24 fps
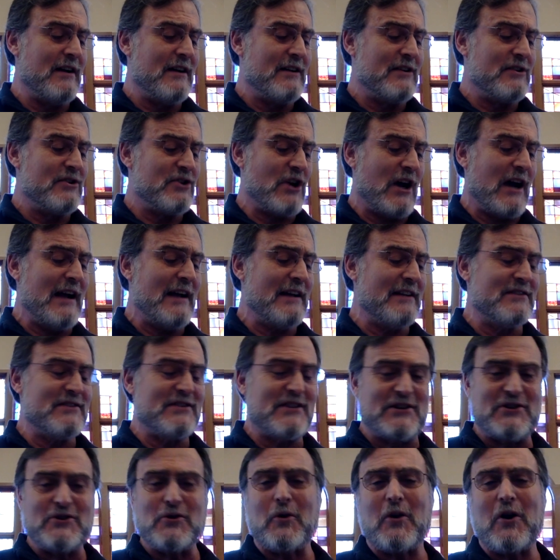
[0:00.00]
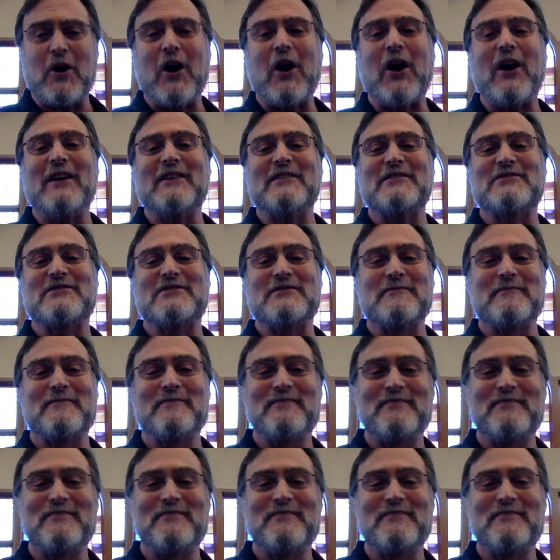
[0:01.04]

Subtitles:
shines in your hearts.